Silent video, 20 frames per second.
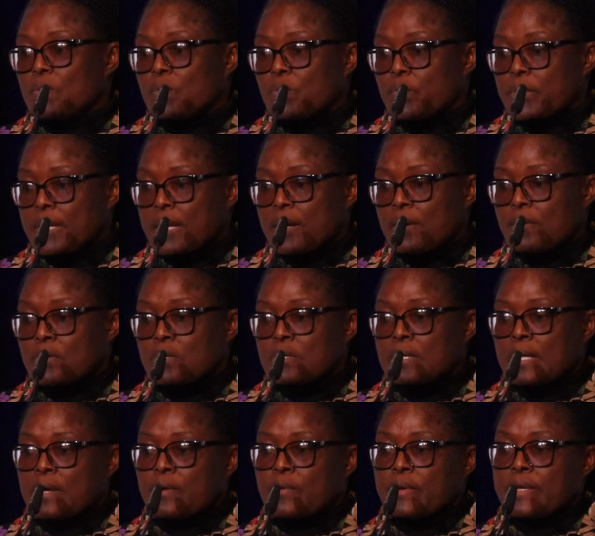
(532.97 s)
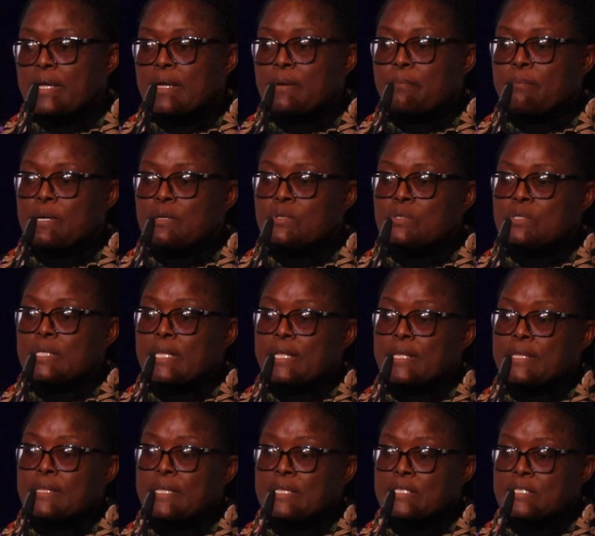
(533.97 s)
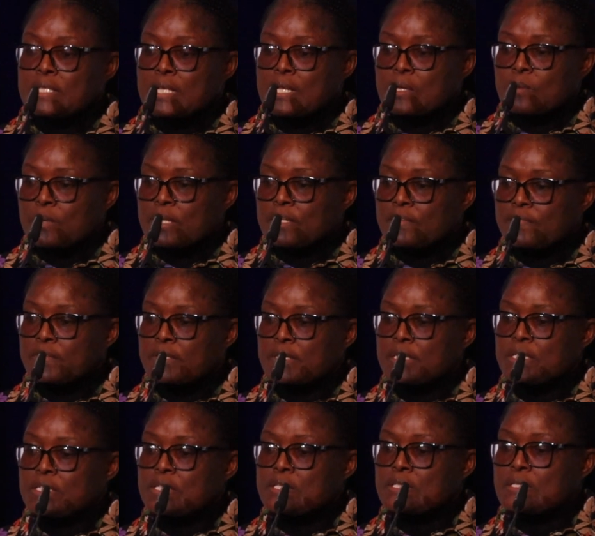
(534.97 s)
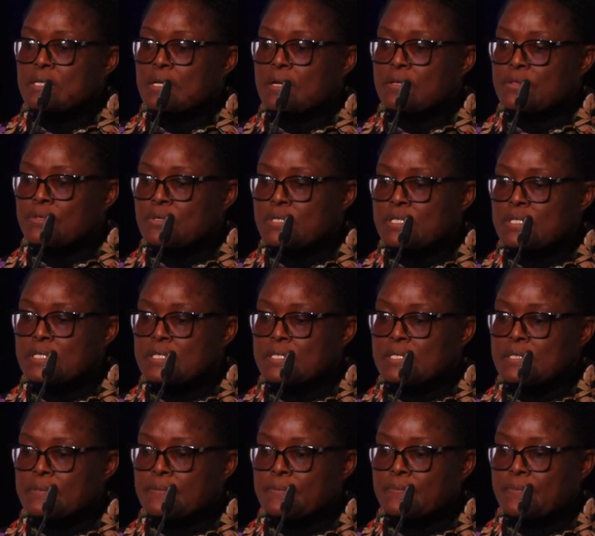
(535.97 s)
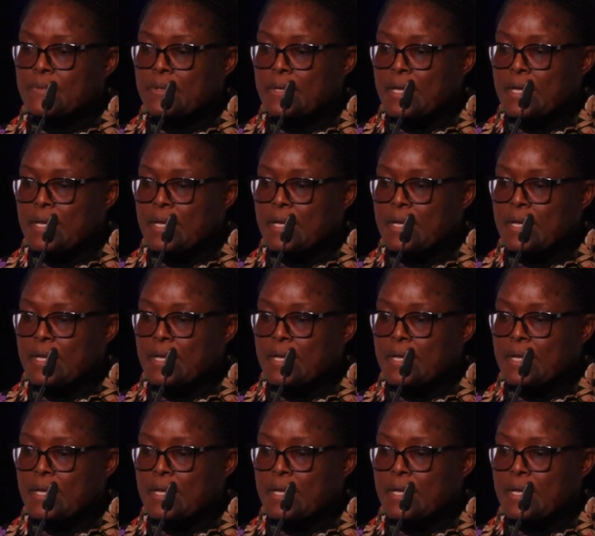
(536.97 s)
We are all aware about the National Qualifications Authority